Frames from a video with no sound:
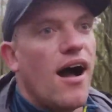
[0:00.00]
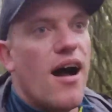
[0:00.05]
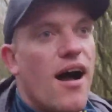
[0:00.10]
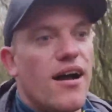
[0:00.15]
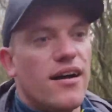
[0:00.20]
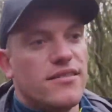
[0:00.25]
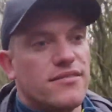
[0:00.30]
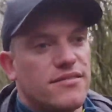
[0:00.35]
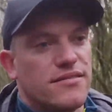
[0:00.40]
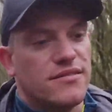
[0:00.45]

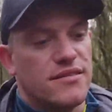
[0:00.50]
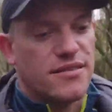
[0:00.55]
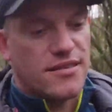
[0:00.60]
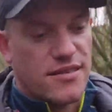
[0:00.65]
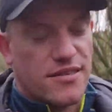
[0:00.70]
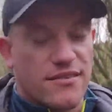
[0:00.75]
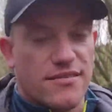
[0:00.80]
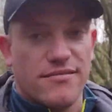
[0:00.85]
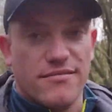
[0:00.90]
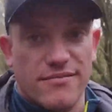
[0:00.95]
And
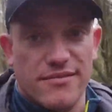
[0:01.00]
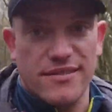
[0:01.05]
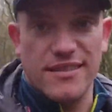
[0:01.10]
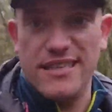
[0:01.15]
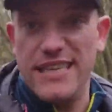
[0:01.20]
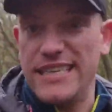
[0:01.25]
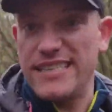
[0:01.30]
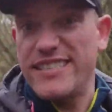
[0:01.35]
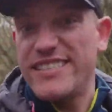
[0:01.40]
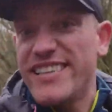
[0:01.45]

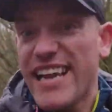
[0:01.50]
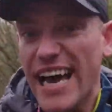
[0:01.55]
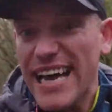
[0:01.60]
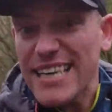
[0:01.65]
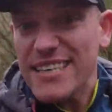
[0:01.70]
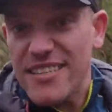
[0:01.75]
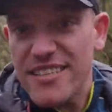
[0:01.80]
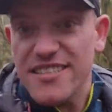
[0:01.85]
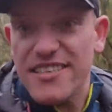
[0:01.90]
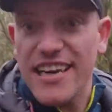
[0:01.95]
it's
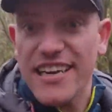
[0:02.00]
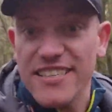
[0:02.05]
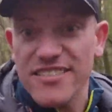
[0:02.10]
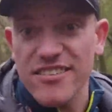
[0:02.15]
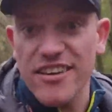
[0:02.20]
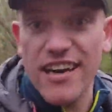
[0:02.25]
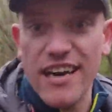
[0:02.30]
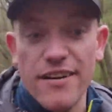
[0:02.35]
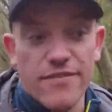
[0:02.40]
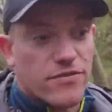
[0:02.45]
nice
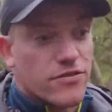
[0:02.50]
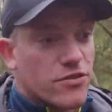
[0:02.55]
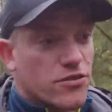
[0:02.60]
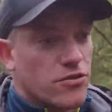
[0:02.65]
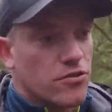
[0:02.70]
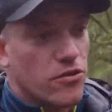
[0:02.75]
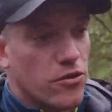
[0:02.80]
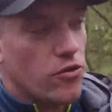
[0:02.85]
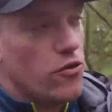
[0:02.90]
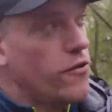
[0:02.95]
to have.
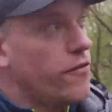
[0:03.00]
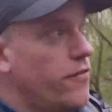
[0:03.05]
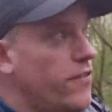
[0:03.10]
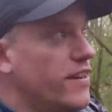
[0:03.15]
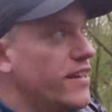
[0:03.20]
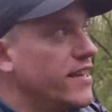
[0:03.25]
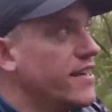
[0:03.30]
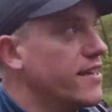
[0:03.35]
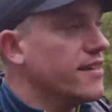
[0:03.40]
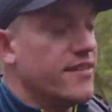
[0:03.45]
So
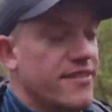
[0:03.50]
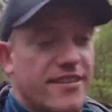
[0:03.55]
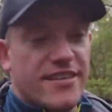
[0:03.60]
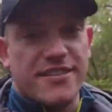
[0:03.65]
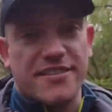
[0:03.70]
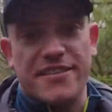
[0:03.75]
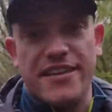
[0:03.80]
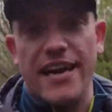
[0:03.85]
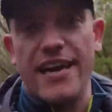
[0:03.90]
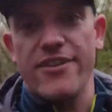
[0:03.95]
hopefully
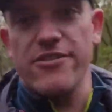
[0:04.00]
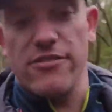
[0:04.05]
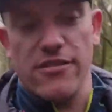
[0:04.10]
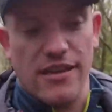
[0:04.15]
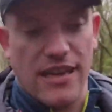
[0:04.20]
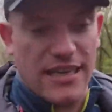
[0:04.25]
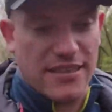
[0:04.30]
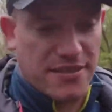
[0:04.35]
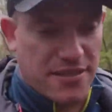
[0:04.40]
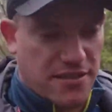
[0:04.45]
this gear will
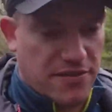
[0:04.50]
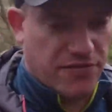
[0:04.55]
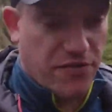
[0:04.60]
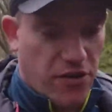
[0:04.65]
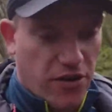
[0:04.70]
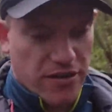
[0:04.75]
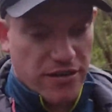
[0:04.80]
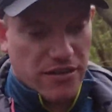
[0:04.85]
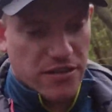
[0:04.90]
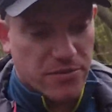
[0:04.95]
last us
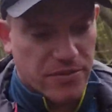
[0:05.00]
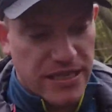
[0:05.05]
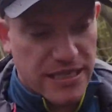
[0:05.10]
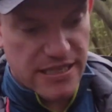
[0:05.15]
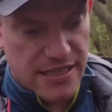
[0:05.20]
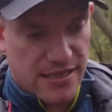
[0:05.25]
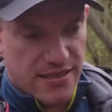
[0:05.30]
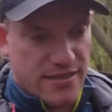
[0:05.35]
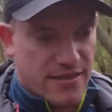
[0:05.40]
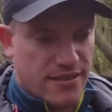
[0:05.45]
for a little bit
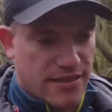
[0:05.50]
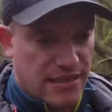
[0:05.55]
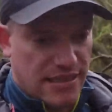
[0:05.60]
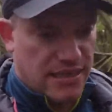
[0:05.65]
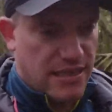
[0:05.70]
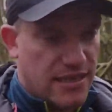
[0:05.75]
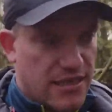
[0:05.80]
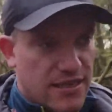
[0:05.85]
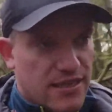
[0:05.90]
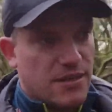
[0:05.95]

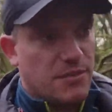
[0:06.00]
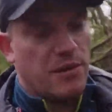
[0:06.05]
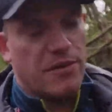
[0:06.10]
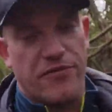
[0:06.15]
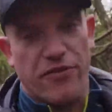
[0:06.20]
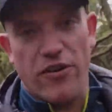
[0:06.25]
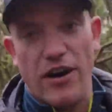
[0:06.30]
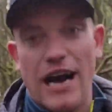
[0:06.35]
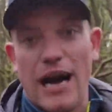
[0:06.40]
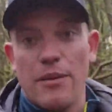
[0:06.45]

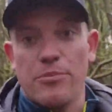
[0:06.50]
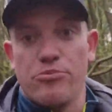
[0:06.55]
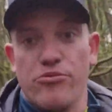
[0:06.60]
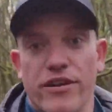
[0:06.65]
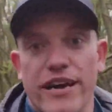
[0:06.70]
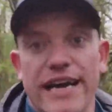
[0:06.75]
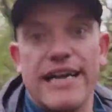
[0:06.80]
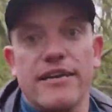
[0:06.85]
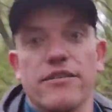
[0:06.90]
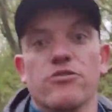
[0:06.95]
before I
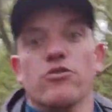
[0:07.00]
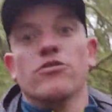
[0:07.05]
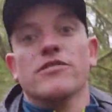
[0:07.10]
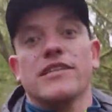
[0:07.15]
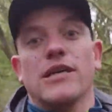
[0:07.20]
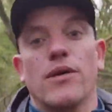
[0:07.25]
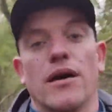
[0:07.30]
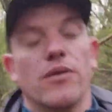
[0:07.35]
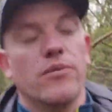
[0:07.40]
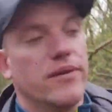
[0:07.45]
break it. No
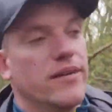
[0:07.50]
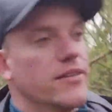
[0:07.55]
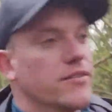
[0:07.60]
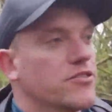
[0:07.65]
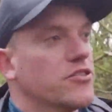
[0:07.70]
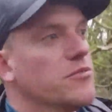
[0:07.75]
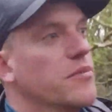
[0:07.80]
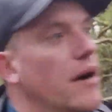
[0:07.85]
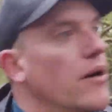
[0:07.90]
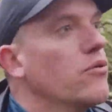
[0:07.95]
doubt I will
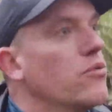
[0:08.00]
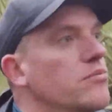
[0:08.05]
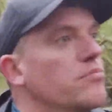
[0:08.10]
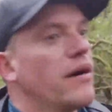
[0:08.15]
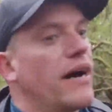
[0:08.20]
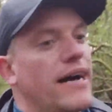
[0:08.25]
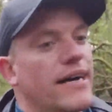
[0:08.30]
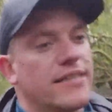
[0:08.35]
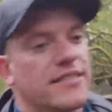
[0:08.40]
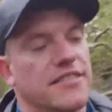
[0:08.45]
somehow
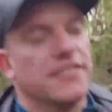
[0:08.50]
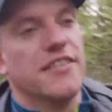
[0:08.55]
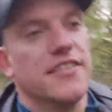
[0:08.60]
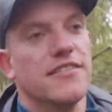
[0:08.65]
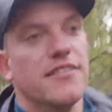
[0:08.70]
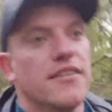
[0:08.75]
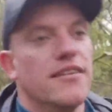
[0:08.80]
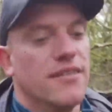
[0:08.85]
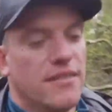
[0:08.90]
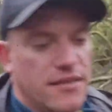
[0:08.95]
by
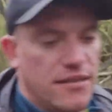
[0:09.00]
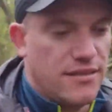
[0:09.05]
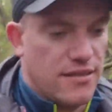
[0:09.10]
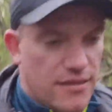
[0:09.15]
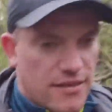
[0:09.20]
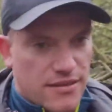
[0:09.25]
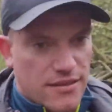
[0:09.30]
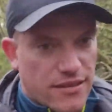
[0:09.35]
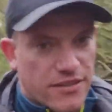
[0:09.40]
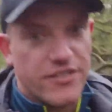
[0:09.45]
accident.
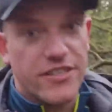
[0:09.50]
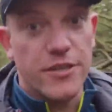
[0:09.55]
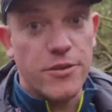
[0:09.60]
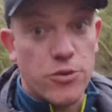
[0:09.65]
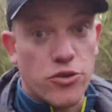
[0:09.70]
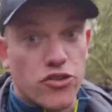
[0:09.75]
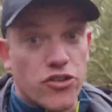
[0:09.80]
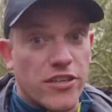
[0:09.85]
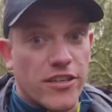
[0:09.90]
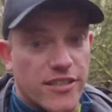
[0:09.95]

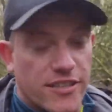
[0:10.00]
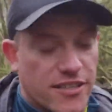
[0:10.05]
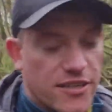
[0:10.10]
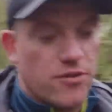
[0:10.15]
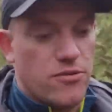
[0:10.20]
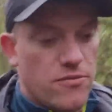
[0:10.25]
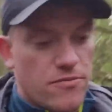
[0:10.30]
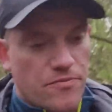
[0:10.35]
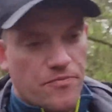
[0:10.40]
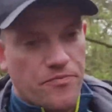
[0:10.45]
Usually do.